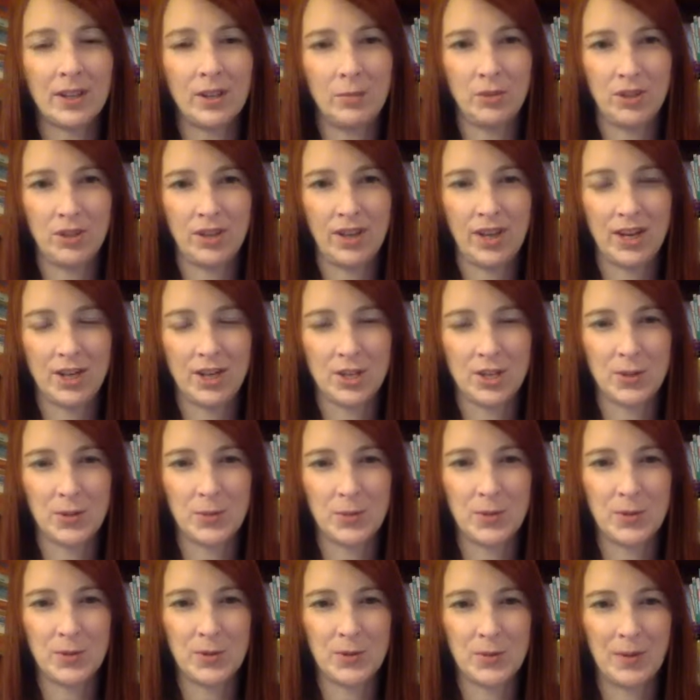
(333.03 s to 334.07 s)
communications
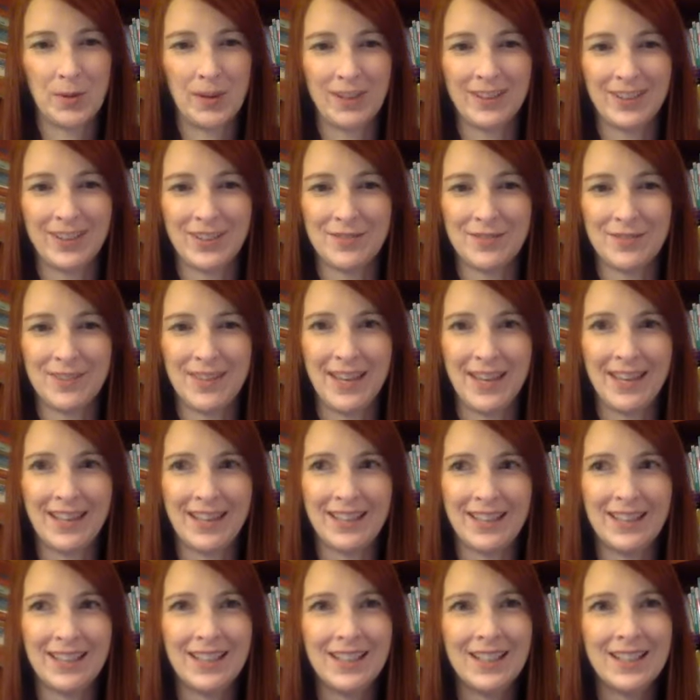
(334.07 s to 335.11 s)
perspective that
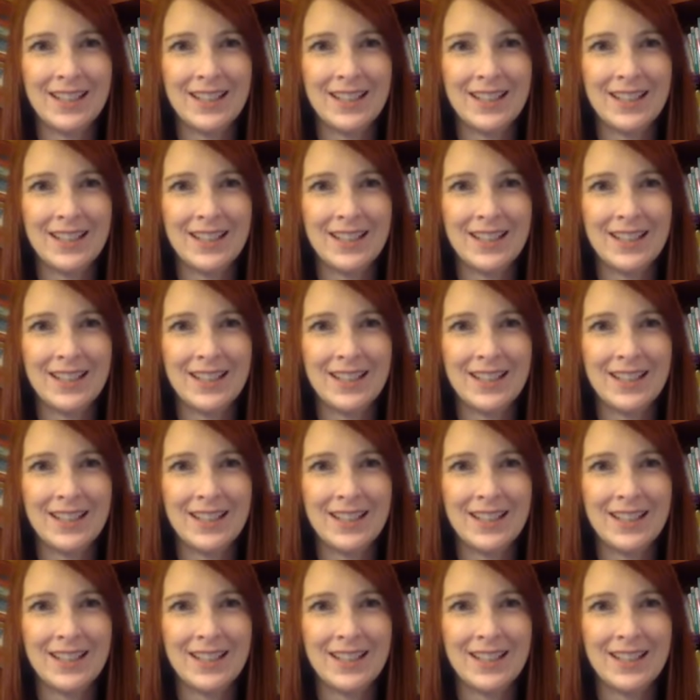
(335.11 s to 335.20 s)
mm-hmm.